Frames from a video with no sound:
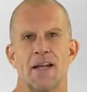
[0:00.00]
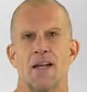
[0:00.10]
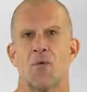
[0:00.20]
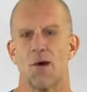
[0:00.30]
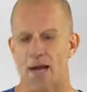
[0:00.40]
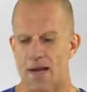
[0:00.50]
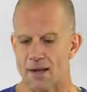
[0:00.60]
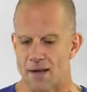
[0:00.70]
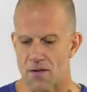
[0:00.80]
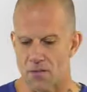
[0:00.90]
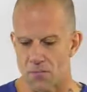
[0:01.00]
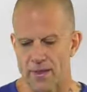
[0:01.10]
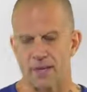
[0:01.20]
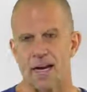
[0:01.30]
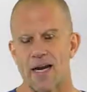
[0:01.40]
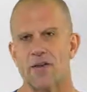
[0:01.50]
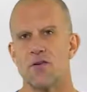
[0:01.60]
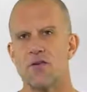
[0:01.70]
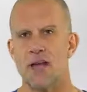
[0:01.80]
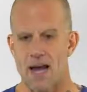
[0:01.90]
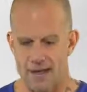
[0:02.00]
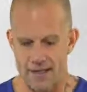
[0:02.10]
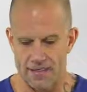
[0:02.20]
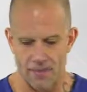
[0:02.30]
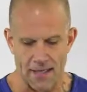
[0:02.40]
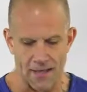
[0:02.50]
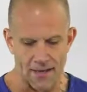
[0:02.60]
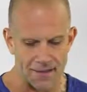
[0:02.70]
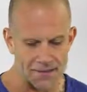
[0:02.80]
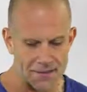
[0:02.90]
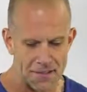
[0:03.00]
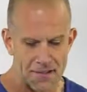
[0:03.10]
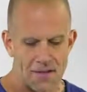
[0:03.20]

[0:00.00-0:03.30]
Now, what I, the reason I do that is because